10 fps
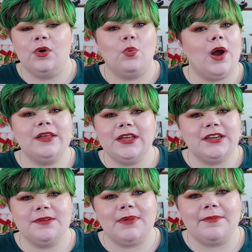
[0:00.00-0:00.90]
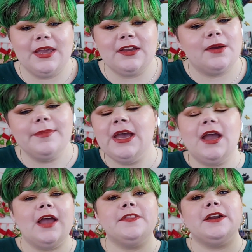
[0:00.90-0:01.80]
while I did my makeup,
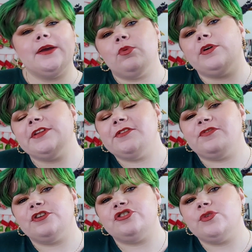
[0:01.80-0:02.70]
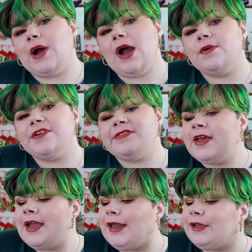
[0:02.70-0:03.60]
and then I wore this for 2 hours,
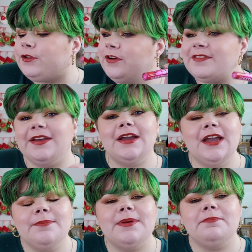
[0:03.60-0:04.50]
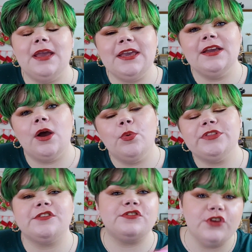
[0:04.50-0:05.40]
and it looked like I had been making out with
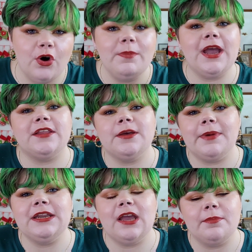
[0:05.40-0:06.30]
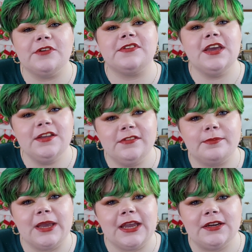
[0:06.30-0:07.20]
the snowman that my neighbor's kids
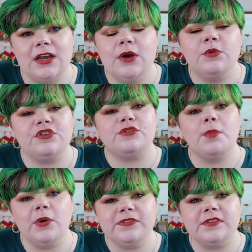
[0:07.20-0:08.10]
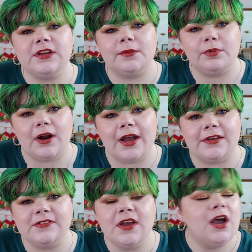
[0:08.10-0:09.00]
made, which is mostly
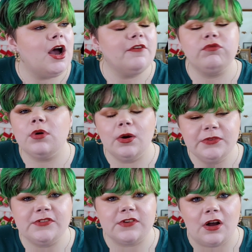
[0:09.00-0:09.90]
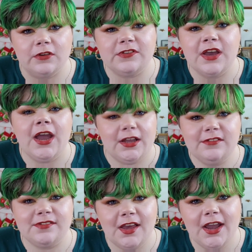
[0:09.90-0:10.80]
comprised of road salt and
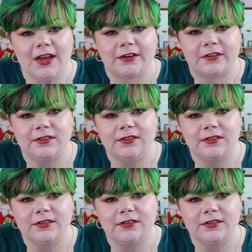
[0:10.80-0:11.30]
sand.